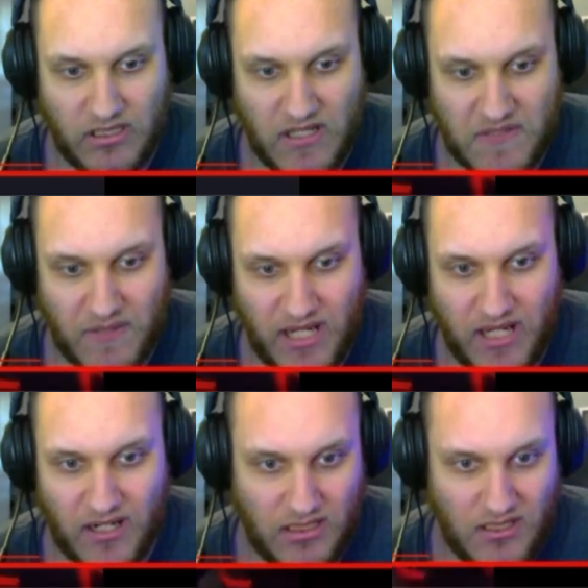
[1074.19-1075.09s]
Because right
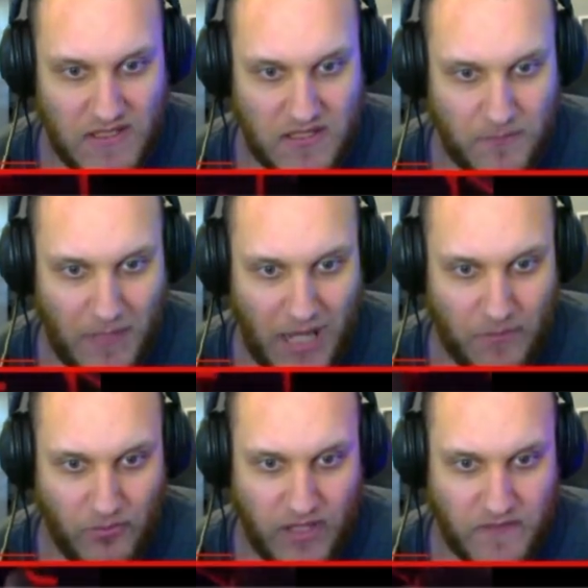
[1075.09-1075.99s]
here, you see you bob
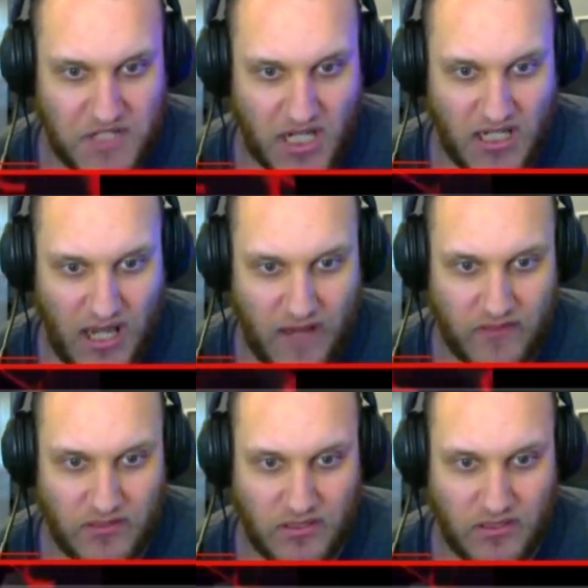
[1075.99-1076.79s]
and weave, you're checking heaven,